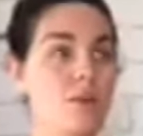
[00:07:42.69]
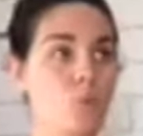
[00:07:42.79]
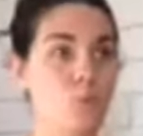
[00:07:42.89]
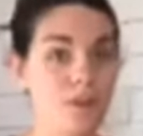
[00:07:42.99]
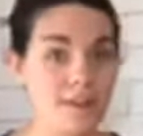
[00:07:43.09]

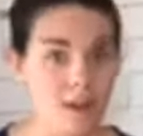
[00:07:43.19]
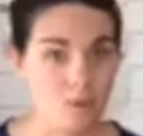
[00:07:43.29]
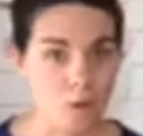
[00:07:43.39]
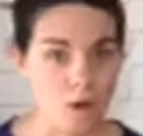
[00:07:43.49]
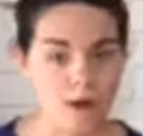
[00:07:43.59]
will get
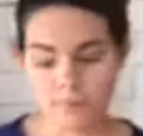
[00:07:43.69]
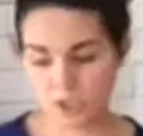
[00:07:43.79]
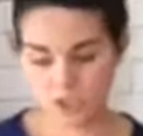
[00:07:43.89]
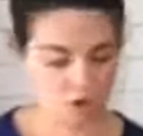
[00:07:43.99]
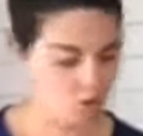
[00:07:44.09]
warm.
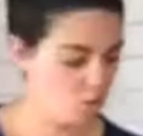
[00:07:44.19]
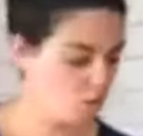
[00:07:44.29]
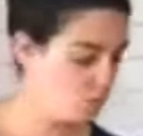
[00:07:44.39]
So